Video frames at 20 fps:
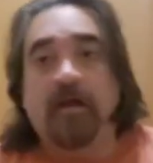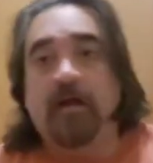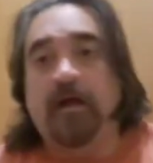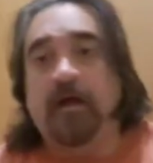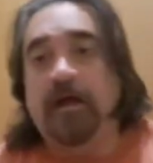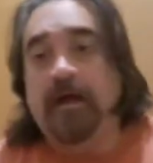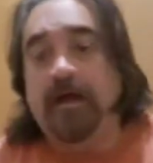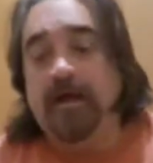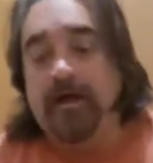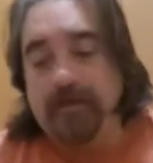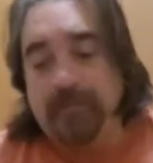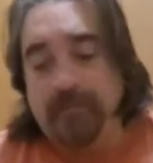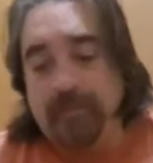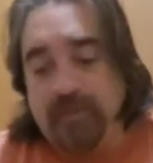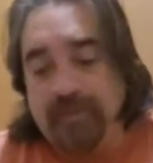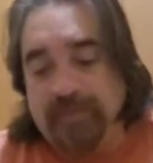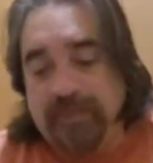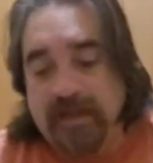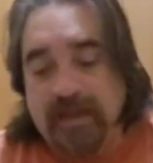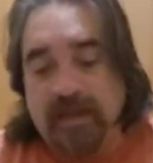
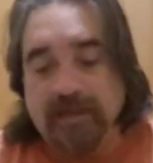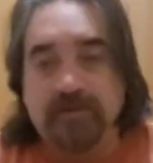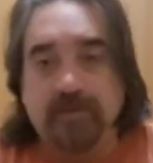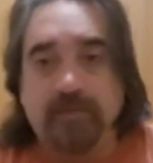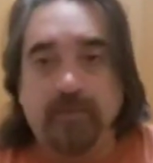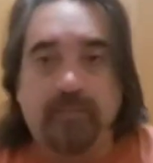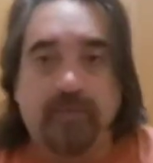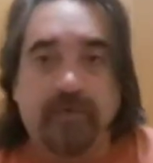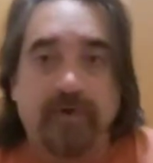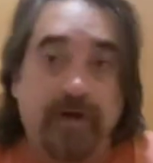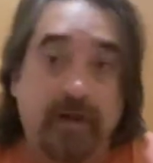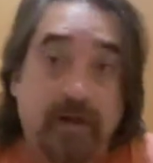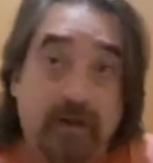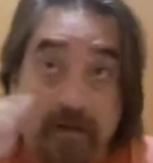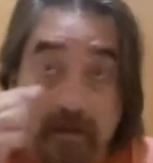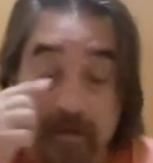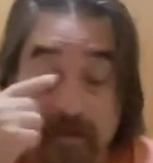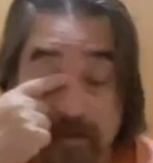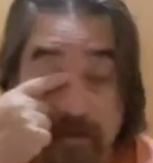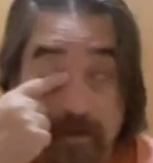One thing I do
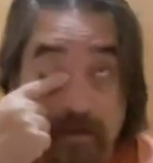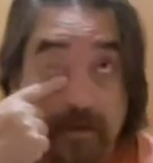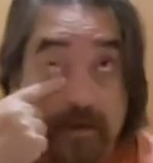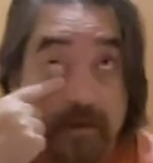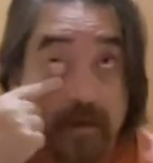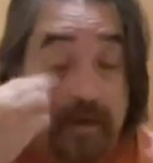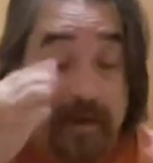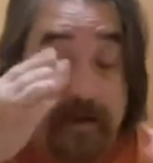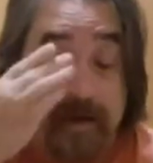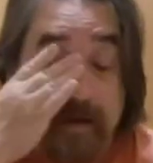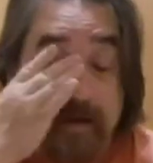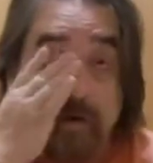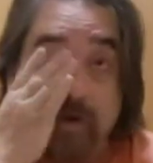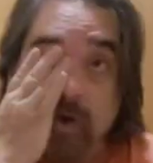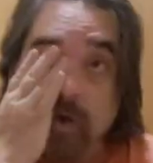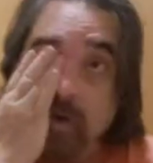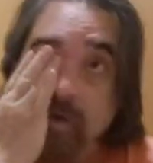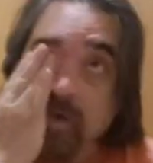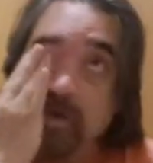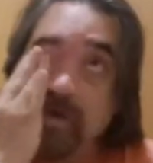bring, and I
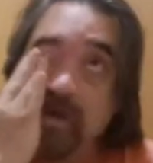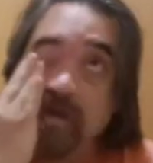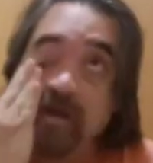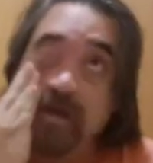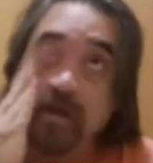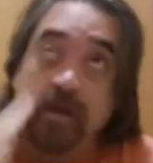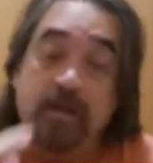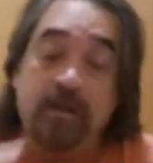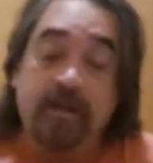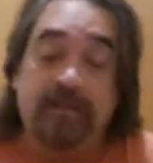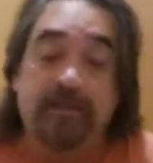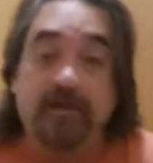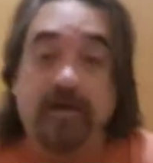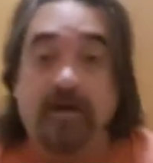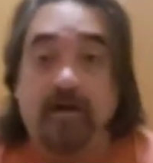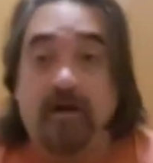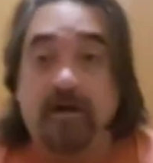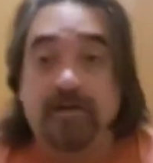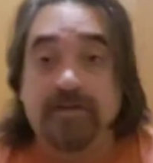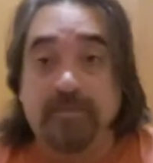know there
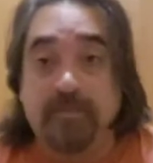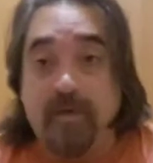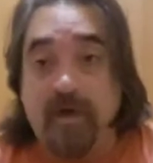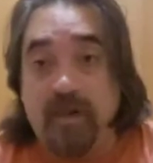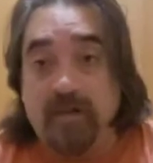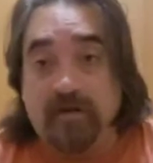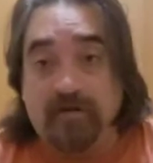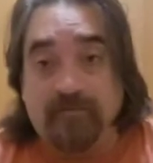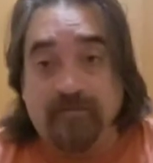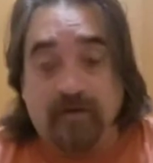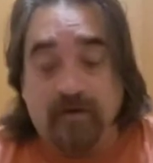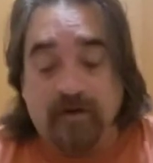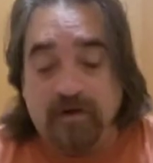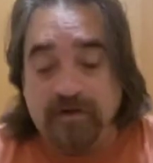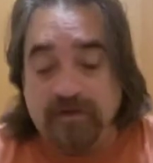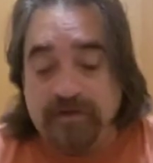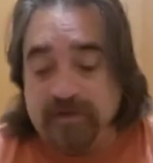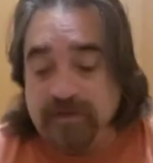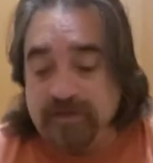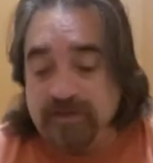are smaller
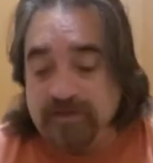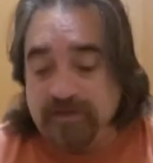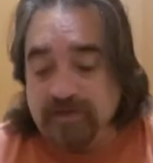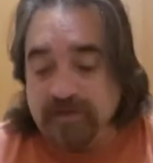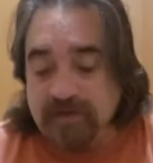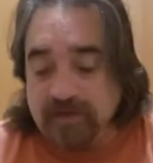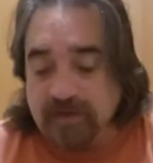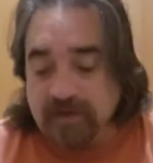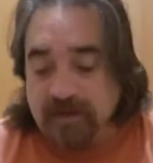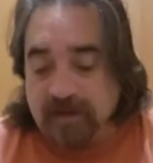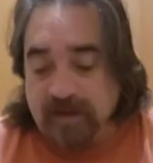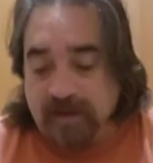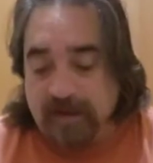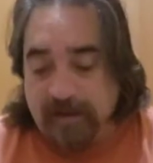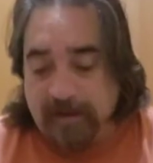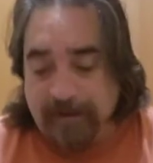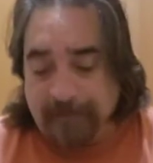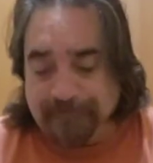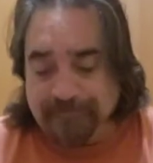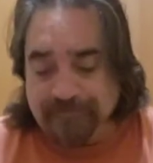versions,
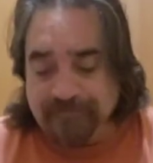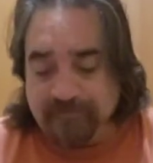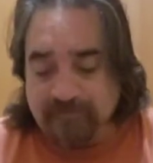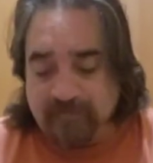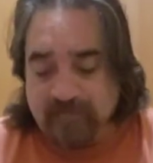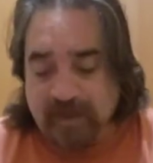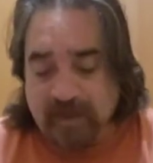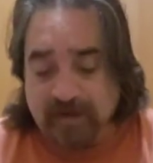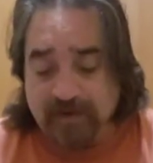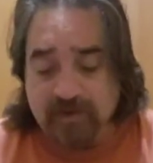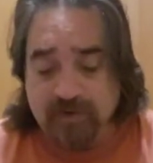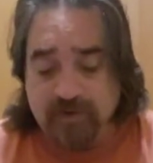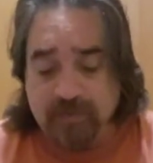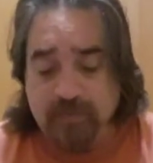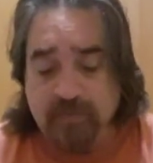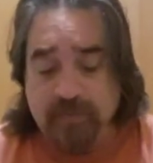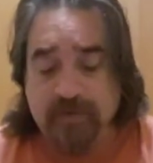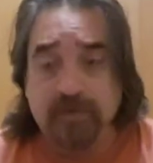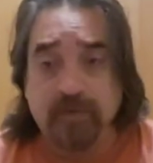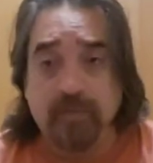I do
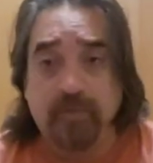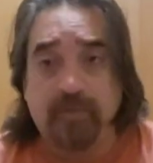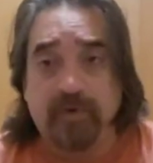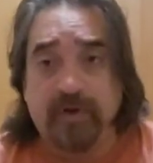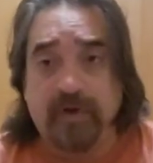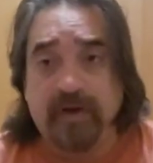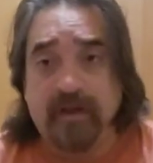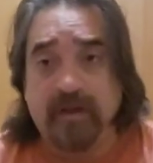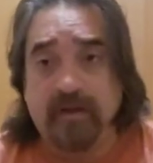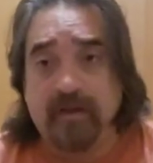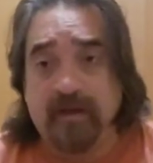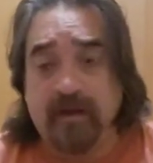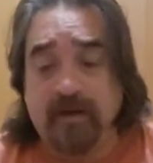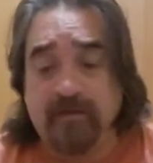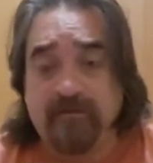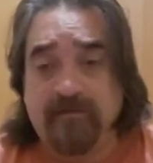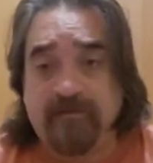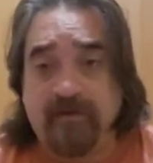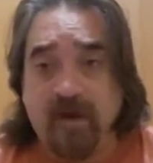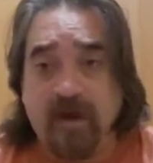bring a
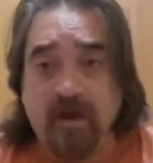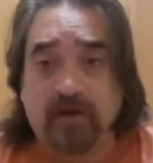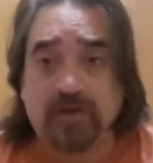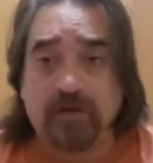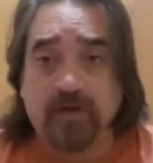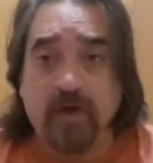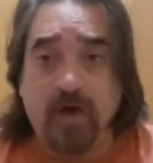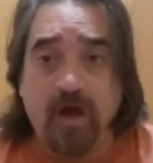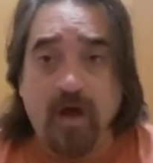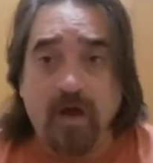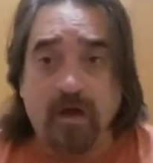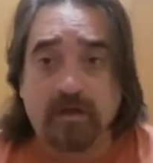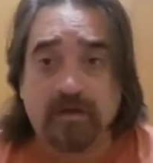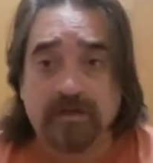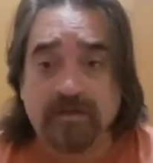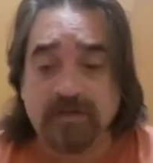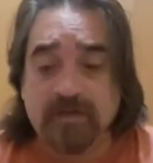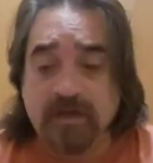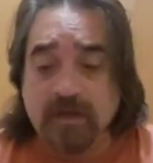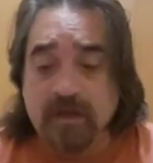Frog
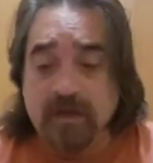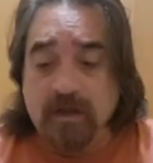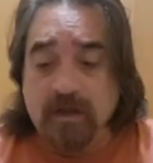Togs